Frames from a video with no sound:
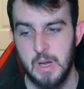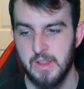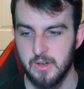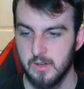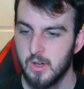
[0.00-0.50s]
Would
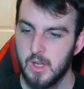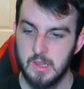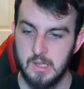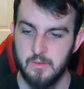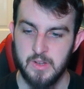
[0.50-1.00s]
you rather
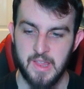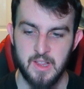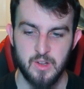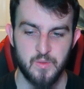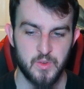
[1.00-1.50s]
live
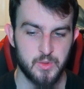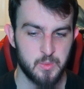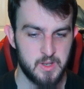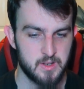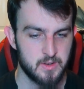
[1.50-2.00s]
with Hitler
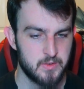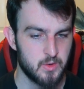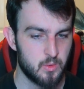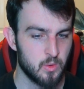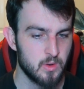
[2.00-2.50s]
for three
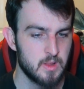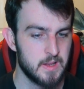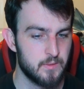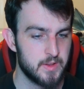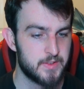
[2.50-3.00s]
years,
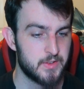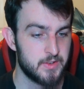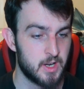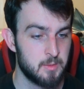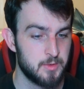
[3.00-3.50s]
or live with
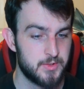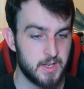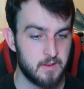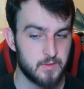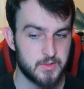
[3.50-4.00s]
Saddam
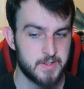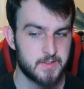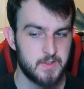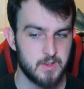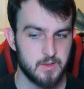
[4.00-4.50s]
Hussein for
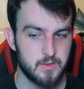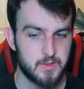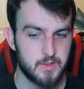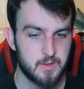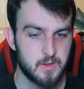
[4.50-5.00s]
six
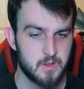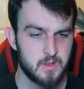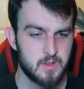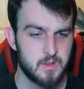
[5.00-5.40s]
years.